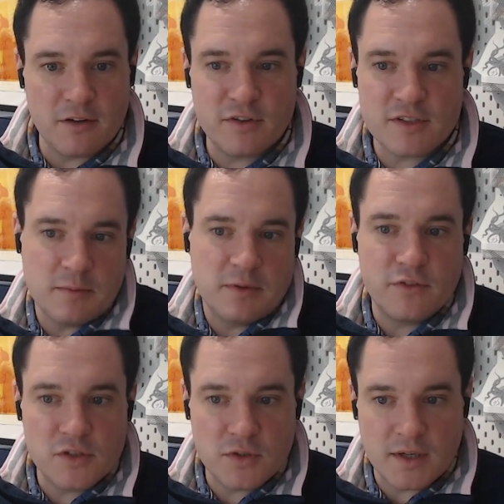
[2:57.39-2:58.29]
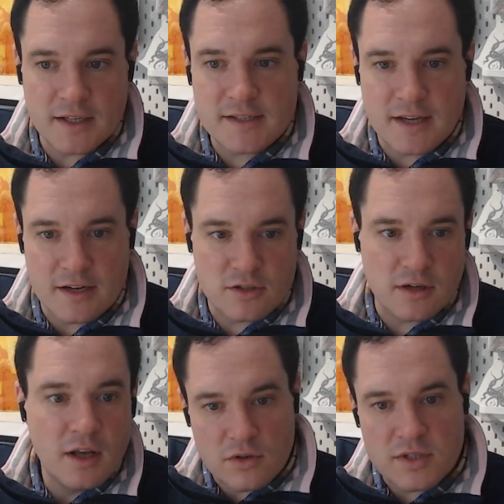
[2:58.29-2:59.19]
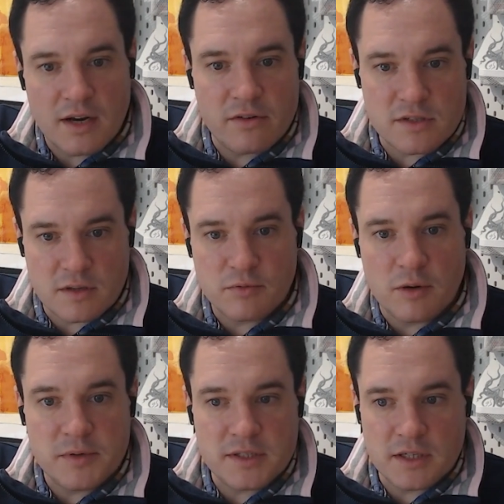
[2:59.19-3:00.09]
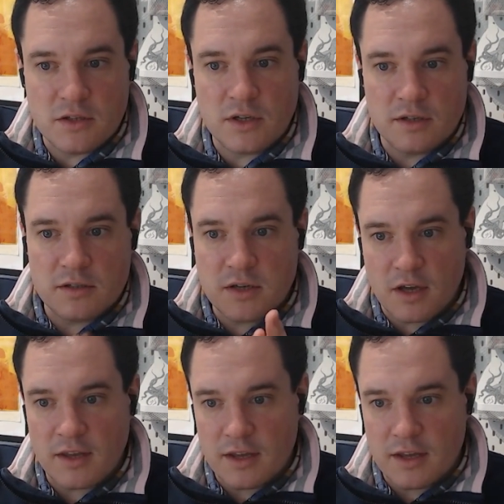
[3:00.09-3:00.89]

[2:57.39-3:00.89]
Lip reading: For example, if you're doing extensions, those areas of the property, you can turn